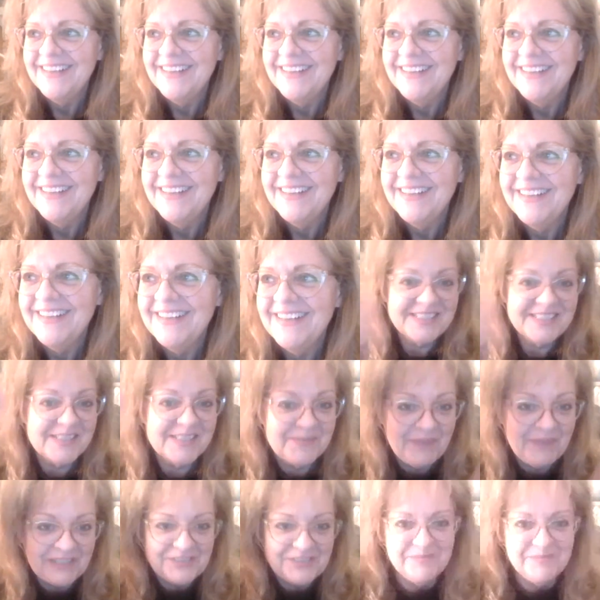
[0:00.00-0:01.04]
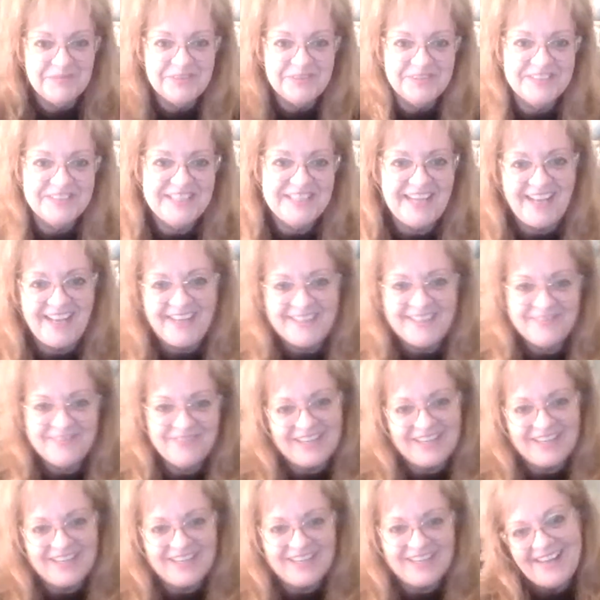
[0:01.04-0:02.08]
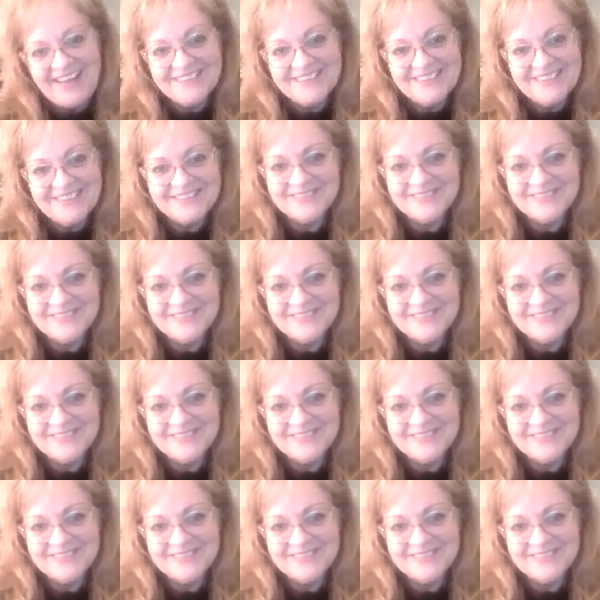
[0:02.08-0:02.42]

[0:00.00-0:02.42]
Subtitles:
This is my tribute to Eddie Van Halen.